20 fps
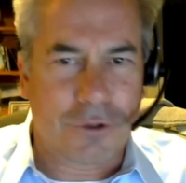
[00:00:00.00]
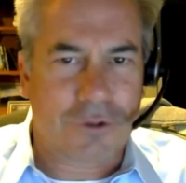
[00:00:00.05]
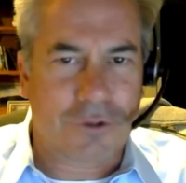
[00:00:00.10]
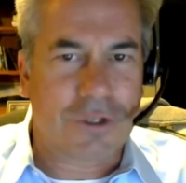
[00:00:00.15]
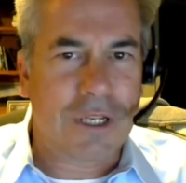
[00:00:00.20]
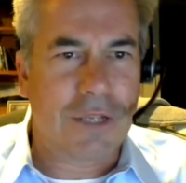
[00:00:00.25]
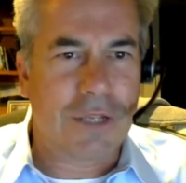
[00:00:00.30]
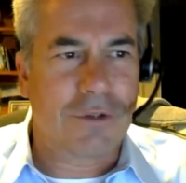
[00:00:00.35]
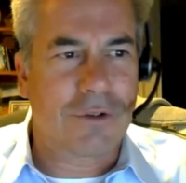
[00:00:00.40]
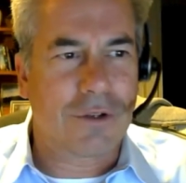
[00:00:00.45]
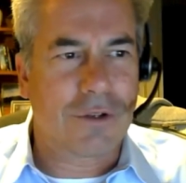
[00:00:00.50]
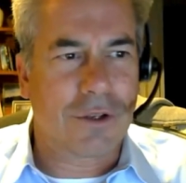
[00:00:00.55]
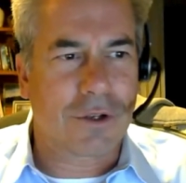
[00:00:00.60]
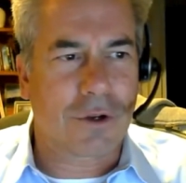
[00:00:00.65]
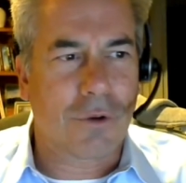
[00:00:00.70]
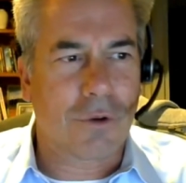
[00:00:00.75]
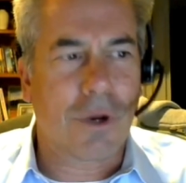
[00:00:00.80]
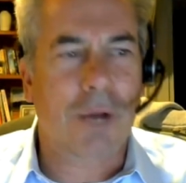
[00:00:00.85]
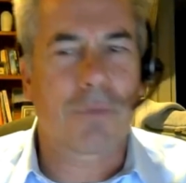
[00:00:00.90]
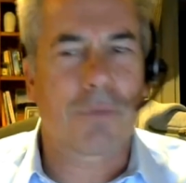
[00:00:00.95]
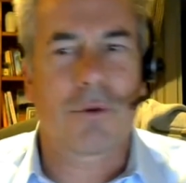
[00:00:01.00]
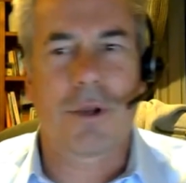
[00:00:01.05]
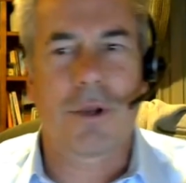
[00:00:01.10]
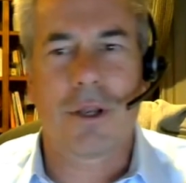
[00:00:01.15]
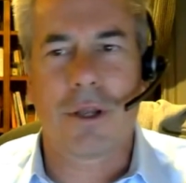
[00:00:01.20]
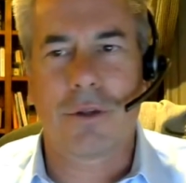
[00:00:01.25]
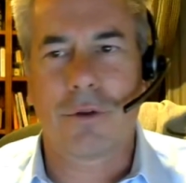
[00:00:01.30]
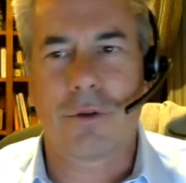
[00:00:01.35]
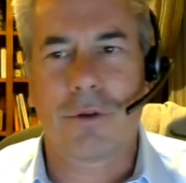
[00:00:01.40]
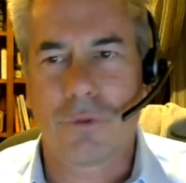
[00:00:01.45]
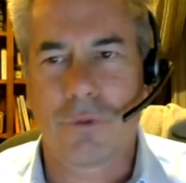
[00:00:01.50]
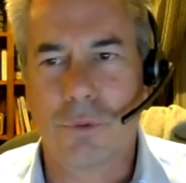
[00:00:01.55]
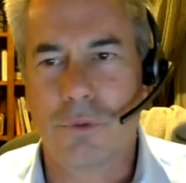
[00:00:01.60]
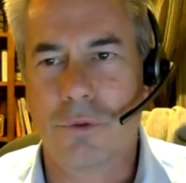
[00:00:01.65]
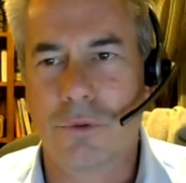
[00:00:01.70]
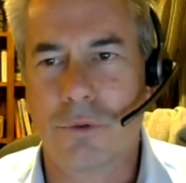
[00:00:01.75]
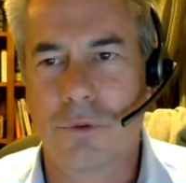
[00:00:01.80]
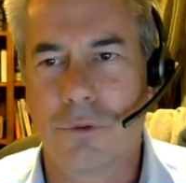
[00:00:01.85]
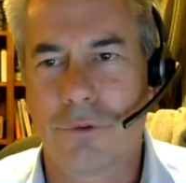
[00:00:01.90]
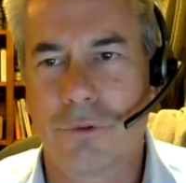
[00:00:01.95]
Just need to cooperate on the
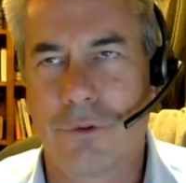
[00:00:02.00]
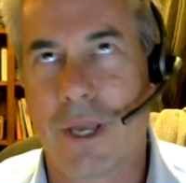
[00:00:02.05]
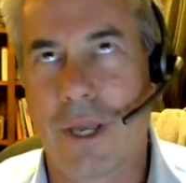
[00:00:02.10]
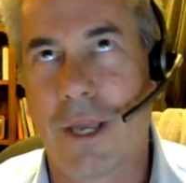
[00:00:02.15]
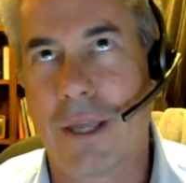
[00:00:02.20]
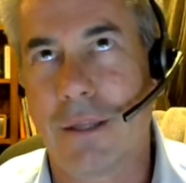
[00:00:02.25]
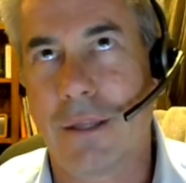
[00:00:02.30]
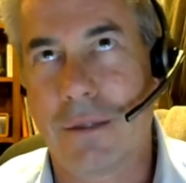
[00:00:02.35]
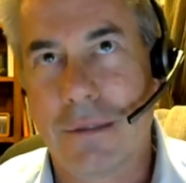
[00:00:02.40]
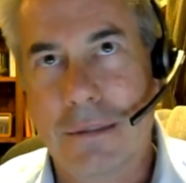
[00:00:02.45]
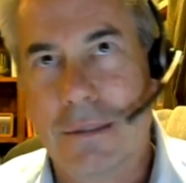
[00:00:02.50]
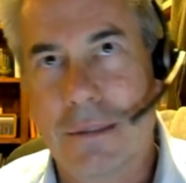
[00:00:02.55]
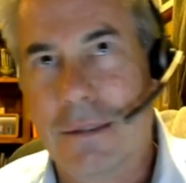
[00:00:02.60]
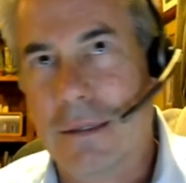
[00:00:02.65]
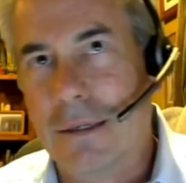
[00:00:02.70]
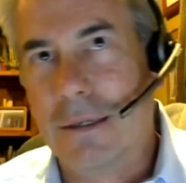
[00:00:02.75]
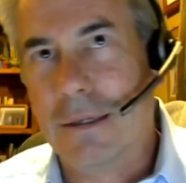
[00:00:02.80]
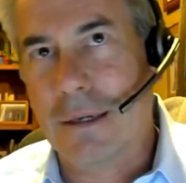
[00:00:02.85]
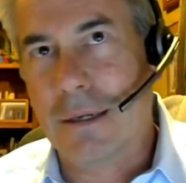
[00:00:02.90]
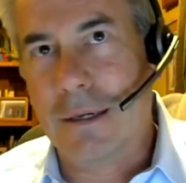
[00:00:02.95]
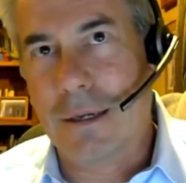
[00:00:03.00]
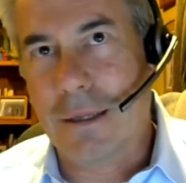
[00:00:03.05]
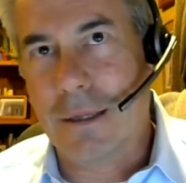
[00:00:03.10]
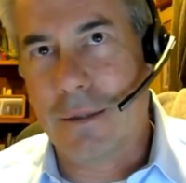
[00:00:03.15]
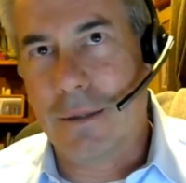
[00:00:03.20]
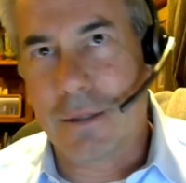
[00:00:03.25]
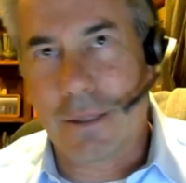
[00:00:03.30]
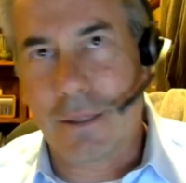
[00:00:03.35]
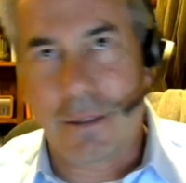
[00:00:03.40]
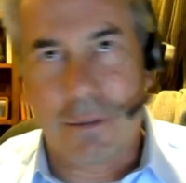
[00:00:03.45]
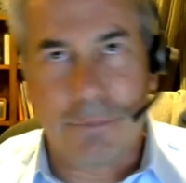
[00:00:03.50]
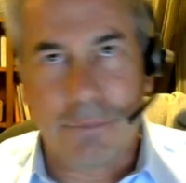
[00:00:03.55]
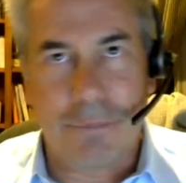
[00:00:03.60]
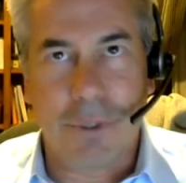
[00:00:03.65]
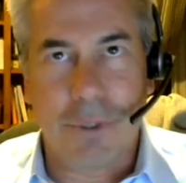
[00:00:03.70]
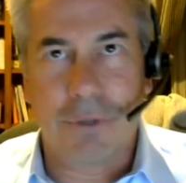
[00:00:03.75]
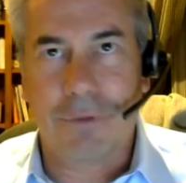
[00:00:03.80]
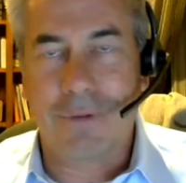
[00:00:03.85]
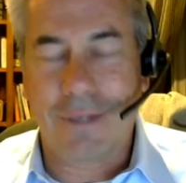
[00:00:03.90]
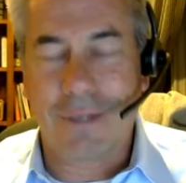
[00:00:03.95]
tools that they need to
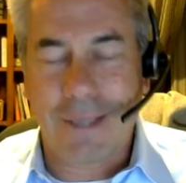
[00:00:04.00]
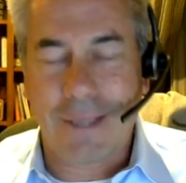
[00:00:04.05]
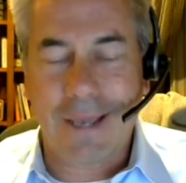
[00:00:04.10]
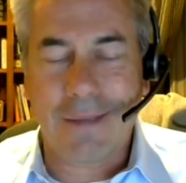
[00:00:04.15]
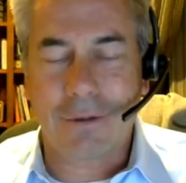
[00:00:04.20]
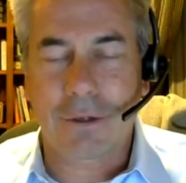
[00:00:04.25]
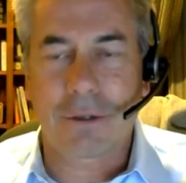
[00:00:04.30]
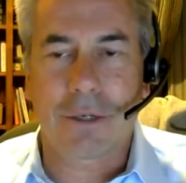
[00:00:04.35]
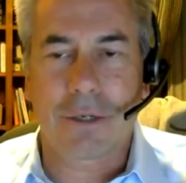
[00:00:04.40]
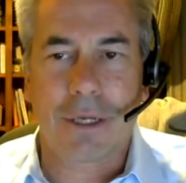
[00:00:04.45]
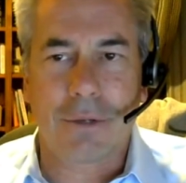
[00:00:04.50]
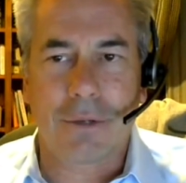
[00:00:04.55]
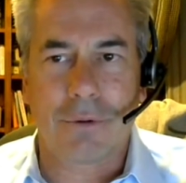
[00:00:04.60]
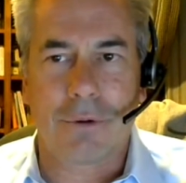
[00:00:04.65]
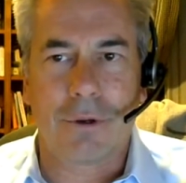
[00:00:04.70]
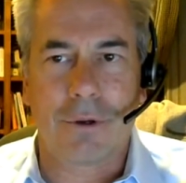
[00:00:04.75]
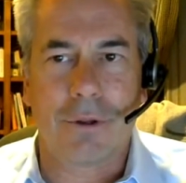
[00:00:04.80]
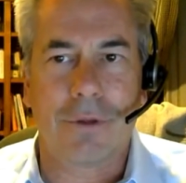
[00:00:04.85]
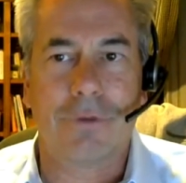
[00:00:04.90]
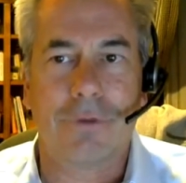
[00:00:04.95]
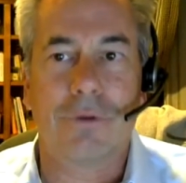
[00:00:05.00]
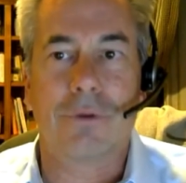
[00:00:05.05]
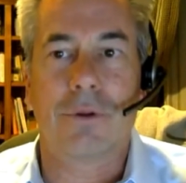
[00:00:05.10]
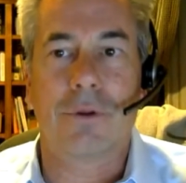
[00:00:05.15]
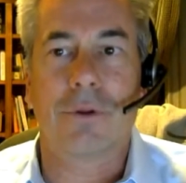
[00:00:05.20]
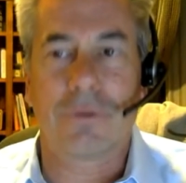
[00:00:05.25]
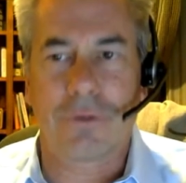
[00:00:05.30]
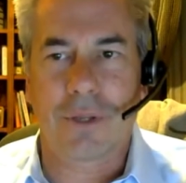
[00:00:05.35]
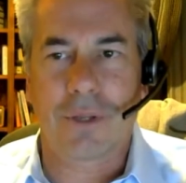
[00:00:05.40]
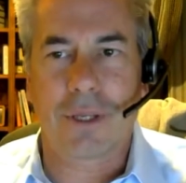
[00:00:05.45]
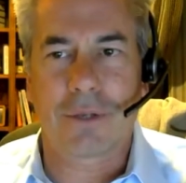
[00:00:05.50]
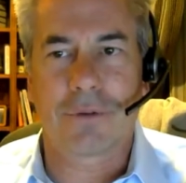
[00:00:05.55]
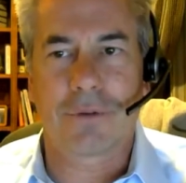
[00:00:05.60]
build together in order to do those